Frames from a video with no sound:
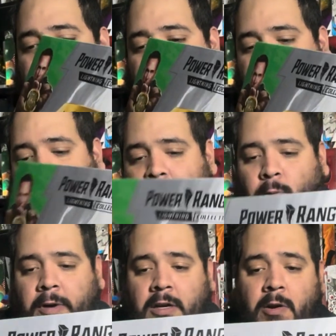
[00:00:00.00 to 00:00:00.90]
But yeah,
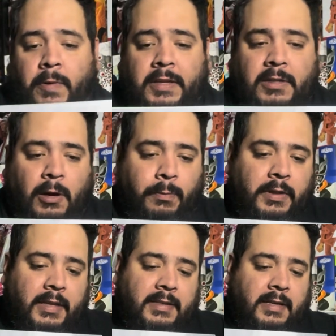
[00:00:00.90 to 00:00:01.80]
we're going to open
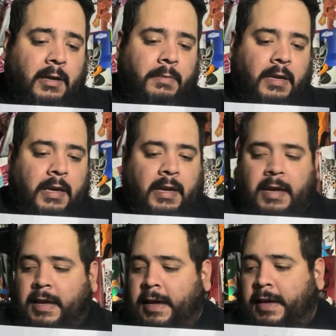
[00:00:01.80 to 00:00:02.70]
this up
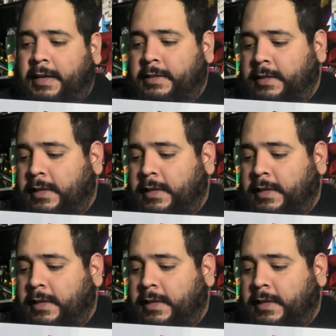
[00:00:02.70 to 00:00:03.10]
and